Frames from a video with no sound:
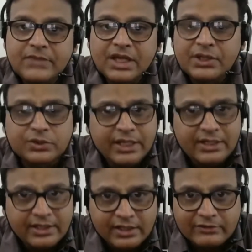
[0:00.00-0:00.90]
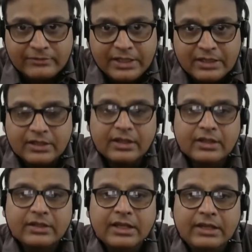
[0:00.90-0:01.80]
to the Indian government.
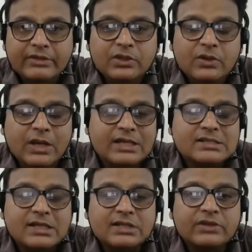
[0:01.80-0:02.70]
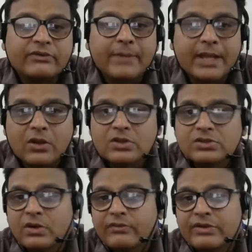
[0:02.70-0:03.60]
Even the United States of America
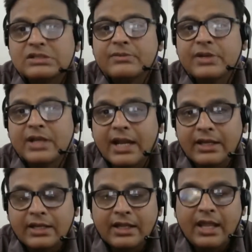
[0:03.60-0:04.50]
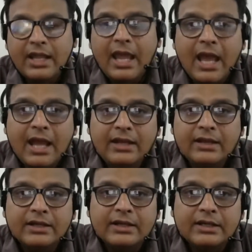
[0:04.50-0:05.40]
also offered some grant, and
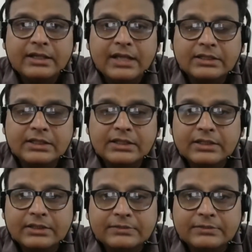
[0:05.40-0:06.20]
another